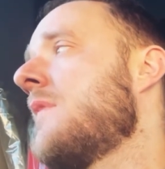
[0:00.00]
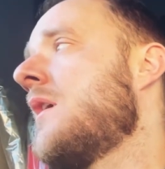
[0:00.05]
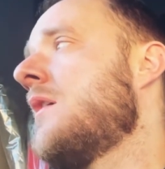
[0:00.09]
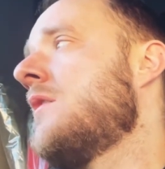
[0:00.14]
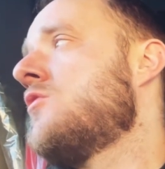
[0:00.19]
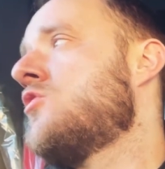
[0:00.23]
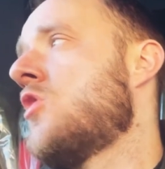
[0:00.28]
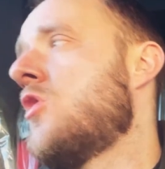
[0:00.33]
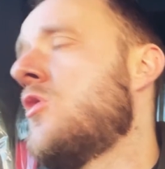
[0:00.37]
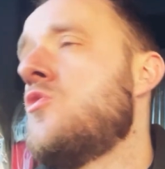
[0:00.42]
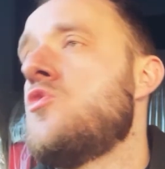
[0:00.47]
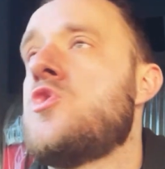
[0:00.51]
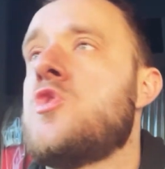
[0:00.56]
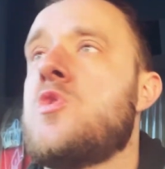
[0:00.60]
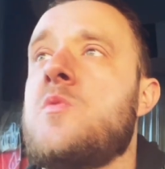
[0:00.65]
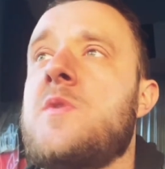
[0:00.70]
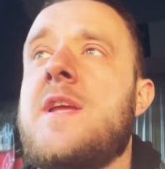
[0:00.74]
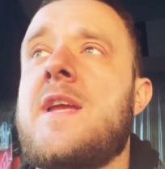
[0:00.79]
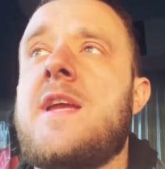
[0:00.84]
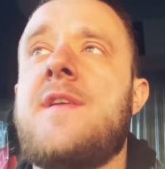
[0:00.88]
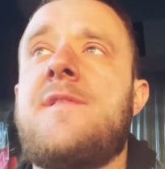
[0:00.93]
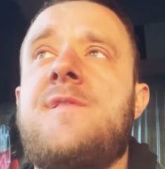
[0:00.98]
Tools you'll
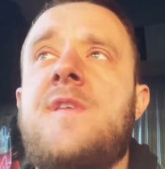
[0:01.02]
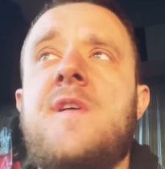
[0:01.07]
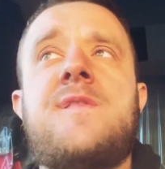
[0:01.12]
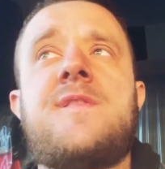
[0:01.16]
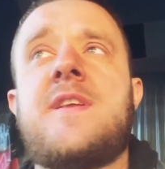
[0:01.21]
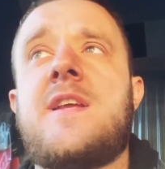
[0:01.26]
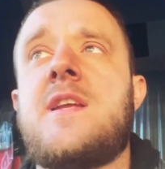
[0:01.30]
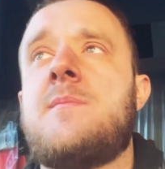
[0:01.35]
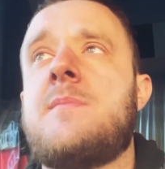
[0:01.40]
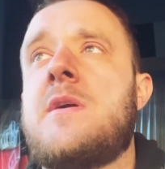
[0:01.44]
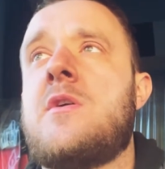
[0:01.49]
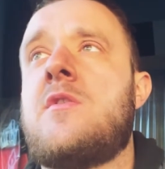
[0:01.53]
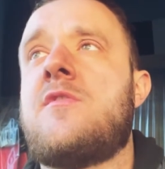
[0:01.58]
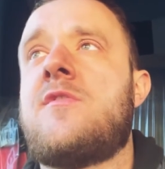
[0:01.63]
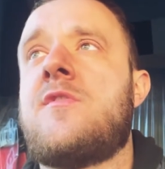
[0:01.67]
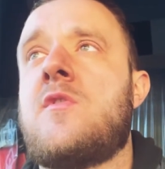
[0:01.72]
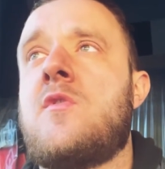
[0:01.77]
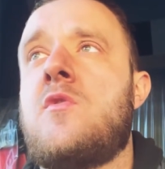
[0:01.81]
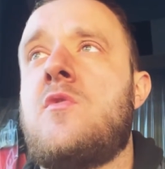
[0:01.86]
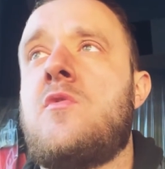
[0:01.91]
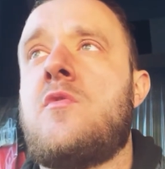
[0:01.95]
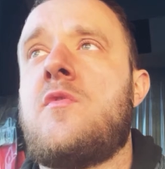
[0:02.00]
need: 15mm for
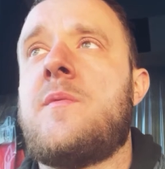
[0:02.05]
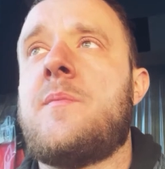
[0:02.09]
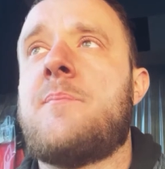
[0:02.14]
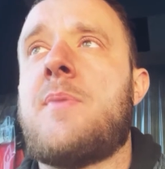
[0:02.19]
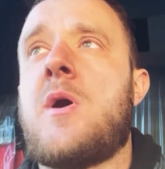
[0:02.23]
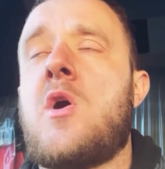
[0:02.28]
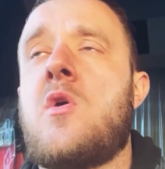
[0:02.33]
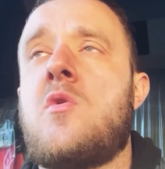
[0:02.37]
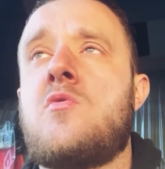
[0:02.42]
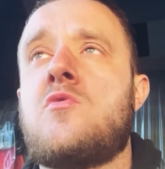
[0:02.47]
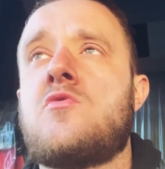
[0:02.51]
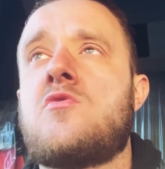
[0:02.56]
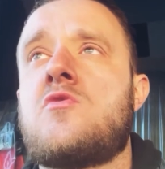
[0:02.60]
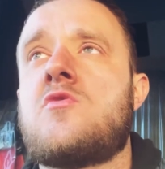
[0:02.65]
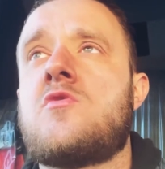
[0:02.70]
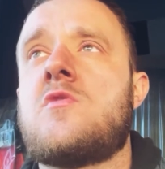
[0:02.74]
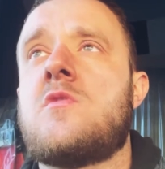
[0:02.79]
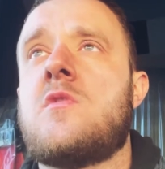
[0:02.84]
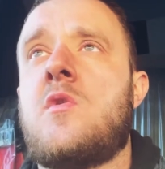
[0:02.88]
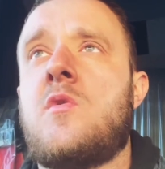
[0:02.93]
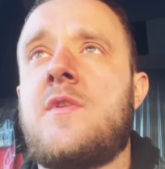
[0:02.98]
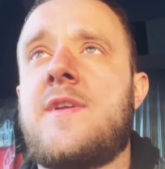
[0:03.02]
all the bolts,
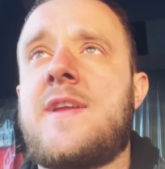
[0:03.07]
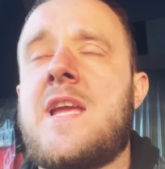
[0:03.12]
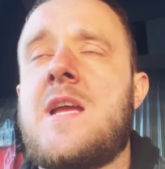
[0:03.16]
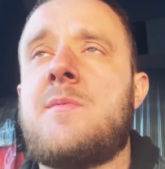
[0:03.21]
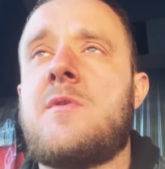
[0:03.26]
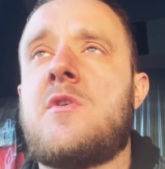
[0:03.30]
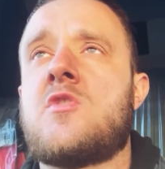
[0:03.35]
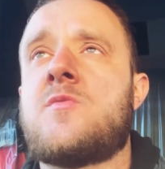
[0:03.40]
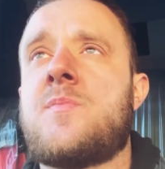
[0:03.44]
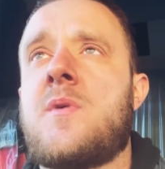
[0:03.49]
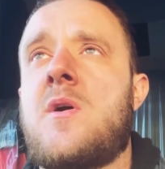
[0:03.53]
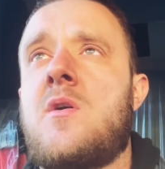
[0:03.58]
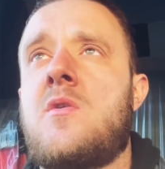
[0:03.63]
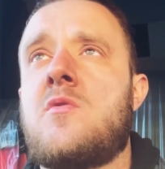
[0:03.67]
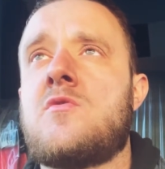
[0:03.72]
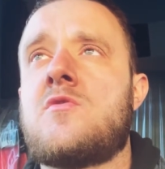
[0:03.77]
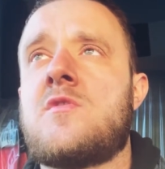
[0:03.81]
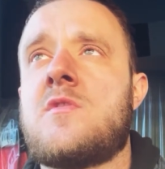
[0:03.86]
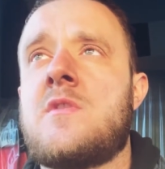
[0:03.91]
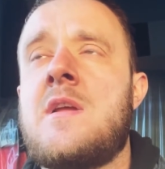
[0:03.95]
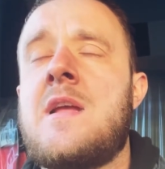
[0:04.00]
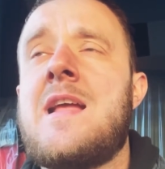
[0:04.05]
all the gearbox
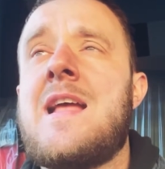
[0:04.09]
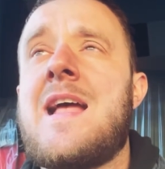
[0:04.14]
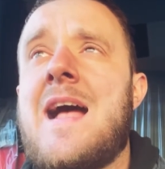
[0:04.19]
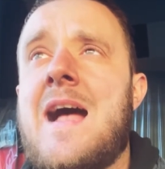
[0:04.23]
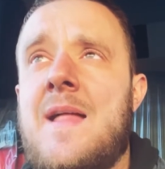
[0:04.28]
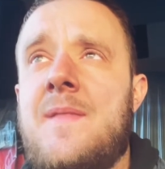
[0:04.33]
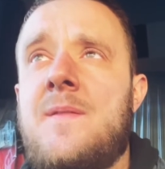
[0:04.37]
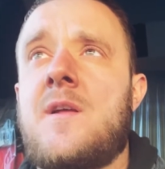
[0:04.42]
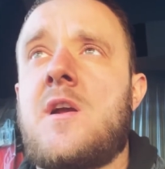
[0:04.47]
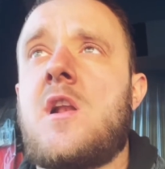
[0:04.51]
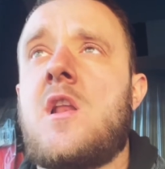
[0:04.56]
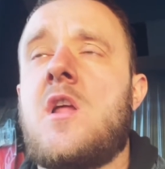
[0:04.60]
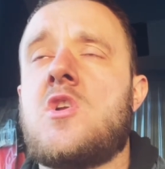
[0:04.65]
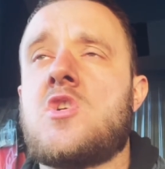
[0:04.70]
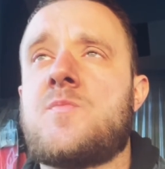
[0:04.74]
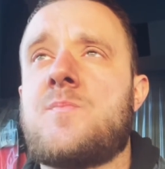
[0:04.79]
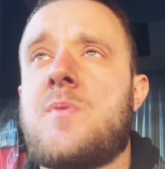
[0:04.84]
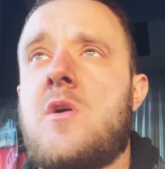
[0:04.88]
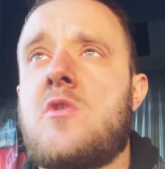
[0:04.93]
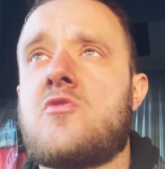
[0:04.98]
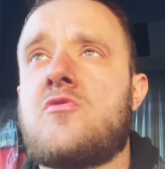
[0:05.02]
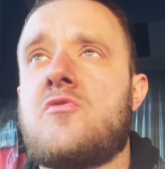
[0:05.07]
bolts, and the clutch
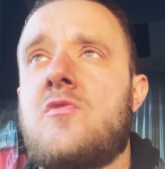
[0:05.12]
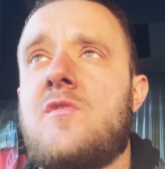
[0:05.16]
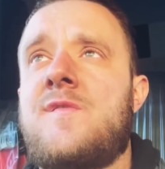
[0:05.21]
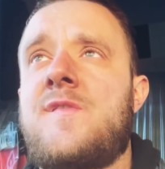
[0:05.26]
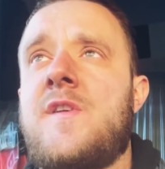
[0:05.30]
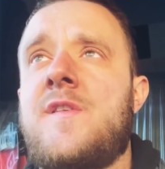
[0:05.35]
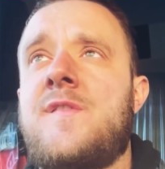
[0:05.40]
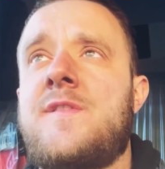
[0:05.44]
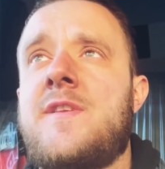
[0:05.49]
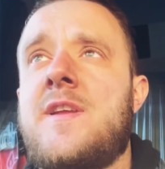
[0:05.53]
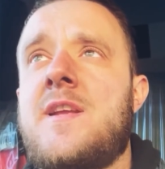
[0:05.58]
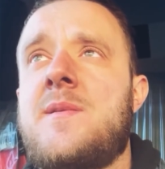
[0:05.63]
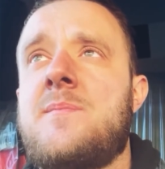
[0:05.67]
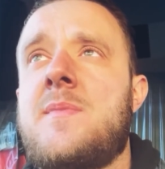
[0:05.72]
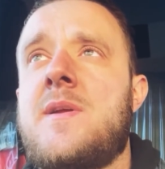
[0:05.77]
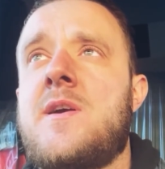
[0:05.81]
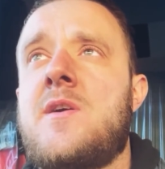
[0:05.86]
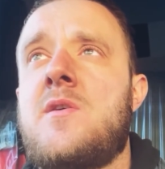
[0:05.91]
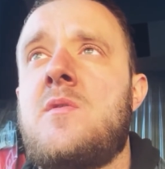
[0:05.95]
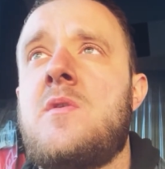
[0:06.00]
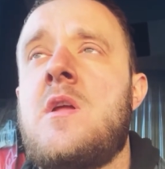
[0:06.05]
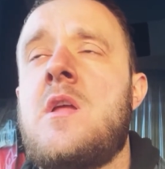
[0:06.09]
bolts, all
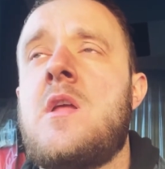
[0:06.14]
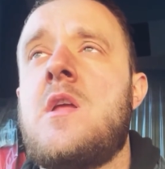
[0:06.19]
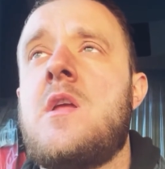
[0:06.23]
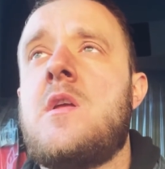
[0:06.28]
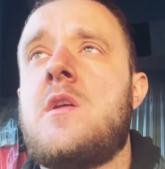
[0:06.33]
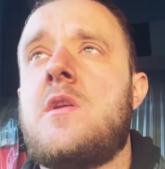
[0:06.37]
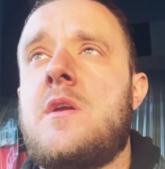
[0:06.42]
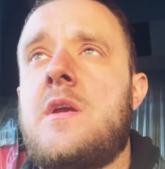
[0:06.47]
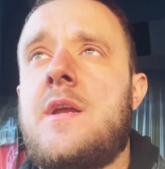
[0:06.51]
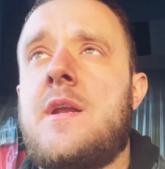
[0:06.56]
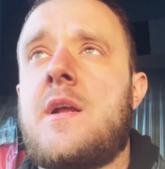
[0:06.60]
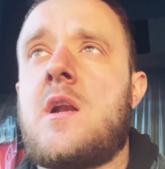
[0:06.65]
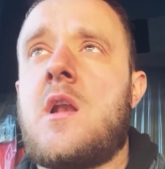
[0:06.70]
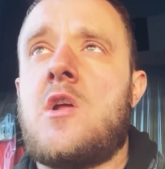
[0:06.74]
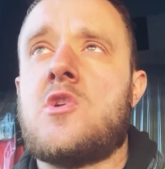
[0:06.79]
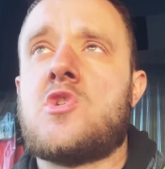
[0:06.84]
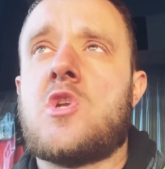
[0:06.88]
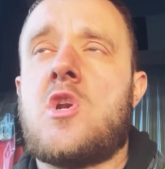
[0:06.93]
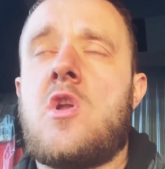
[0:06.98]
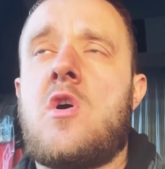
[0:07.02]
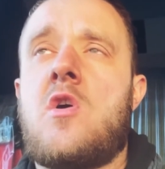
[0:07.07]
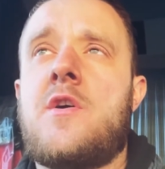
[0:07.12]
15mm. You need a
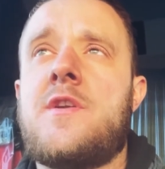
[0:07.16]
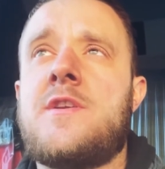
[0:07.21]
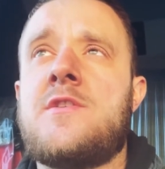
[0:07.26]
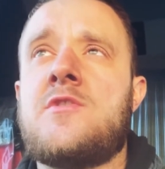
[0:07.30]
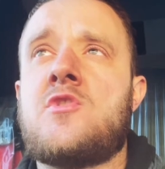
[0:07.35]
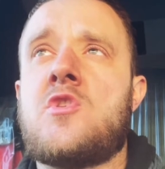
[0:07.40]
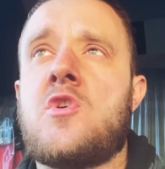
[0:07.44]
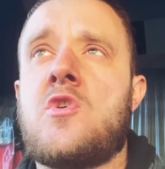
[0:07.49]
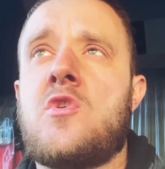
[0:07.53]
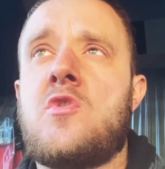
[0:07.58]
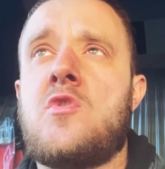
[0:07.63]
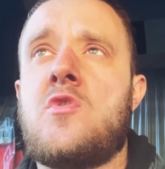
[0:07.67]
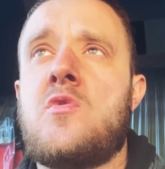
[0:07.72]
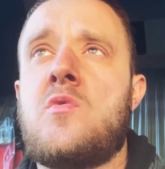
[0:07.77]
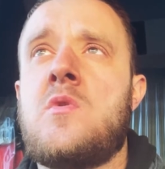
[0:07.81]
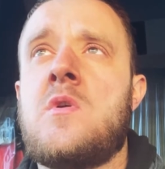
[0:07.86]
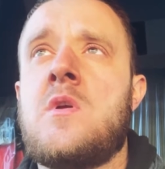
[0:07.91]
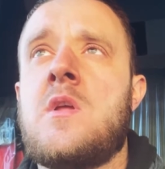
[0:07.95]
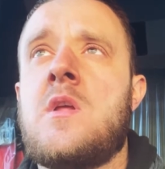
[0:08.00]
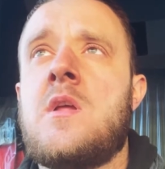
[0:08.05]
clutch aligning tool,